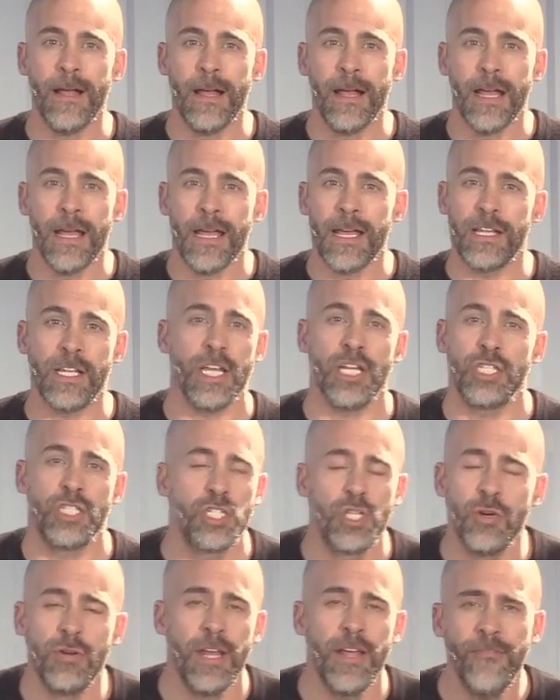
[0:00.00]
It's
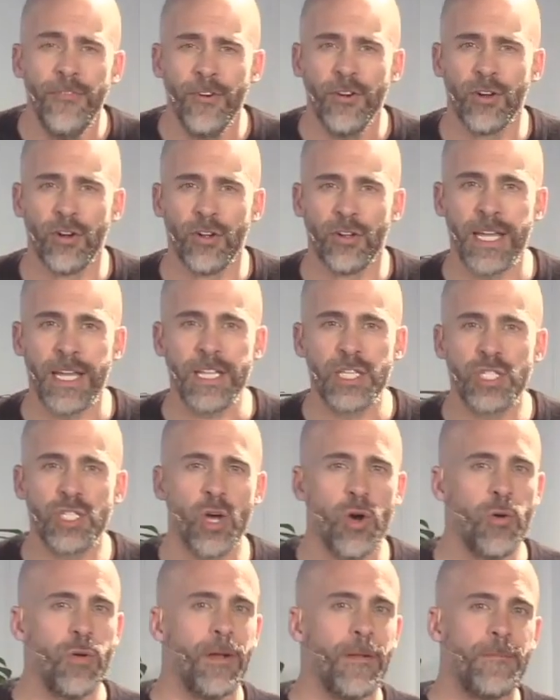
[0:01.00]
too difficult. And
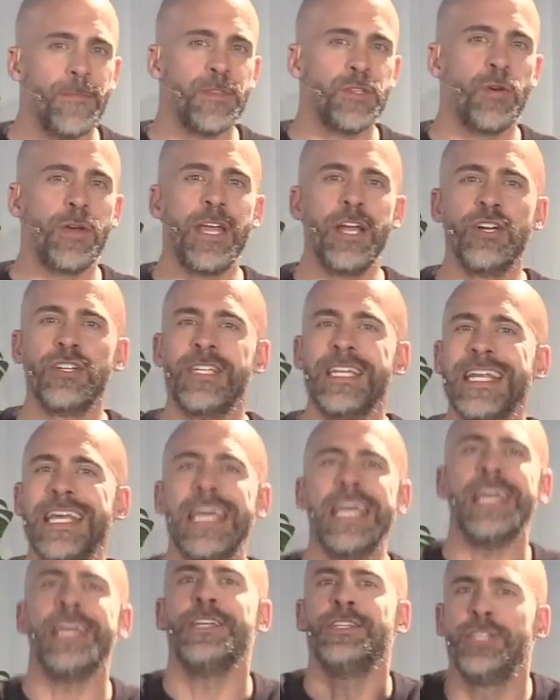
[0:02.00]
so here's an
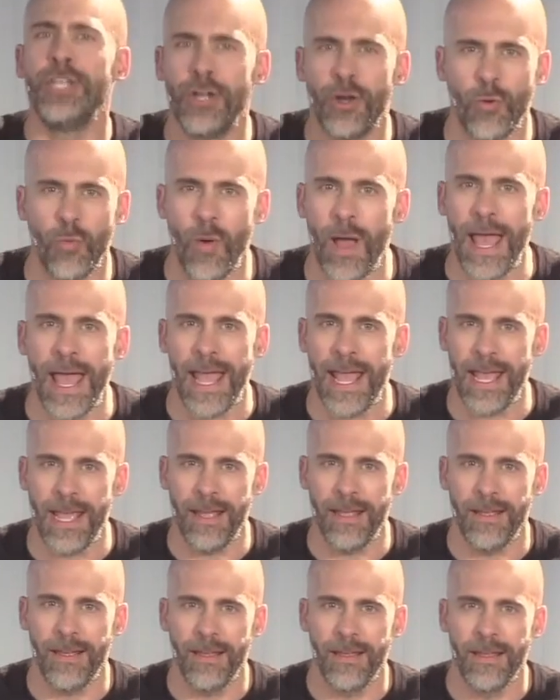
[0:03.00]
easier way.
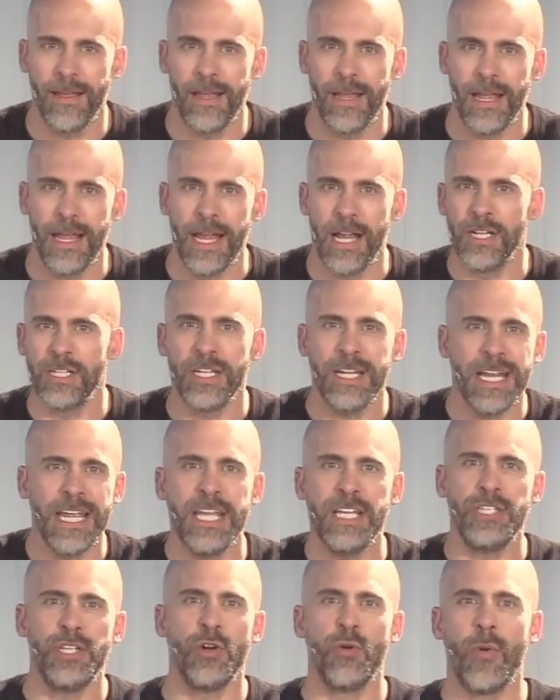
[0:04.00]
Here's an
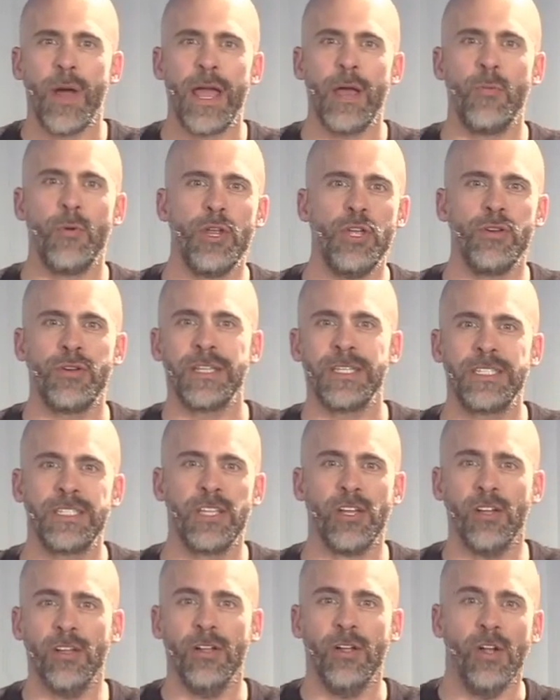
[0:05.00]
easier way where you can
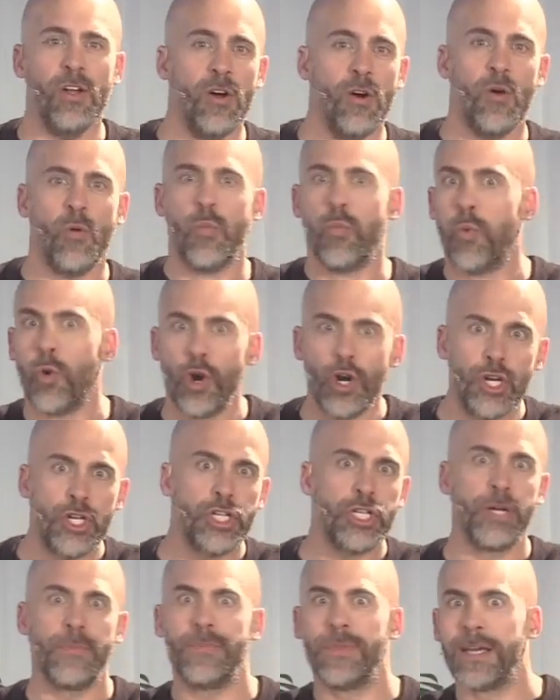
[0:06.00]
still
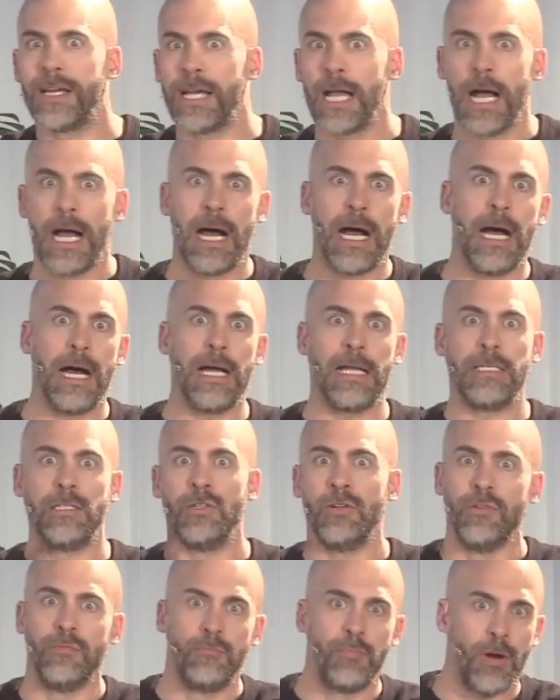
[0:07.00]
worship the God
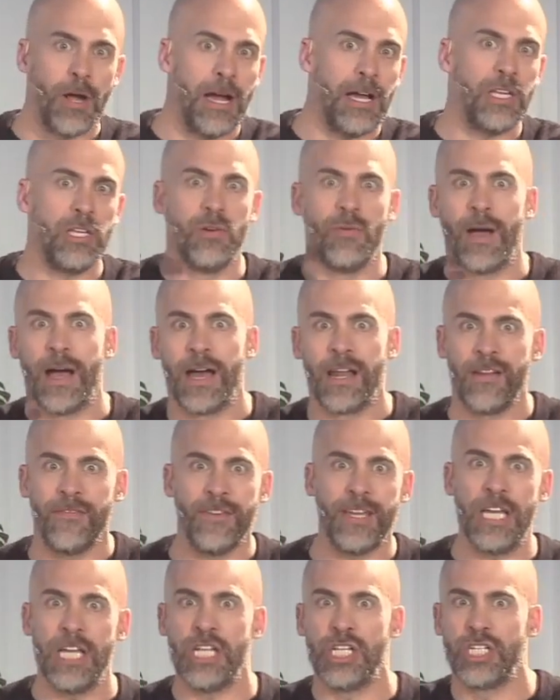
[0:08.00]
who brought you out of
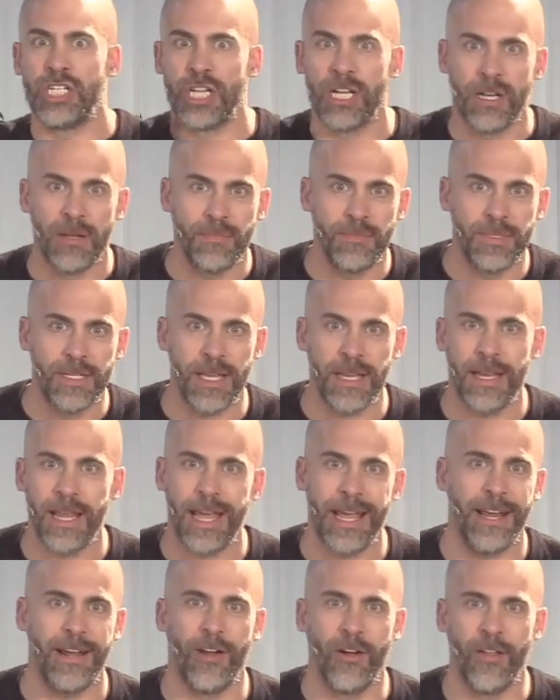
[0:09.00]
Egypt
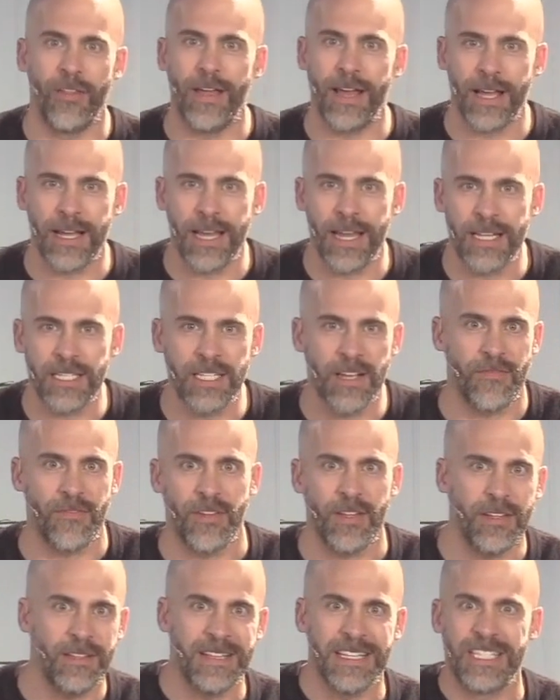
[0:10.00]
and all that kind of stuff.
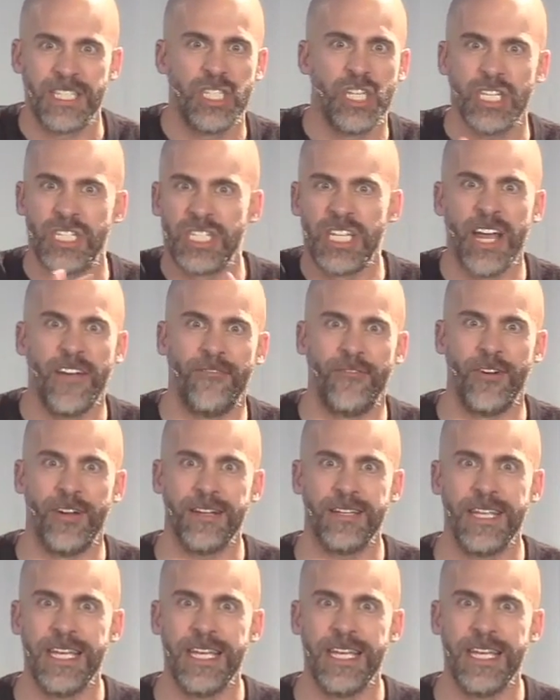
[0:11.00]
It's just different.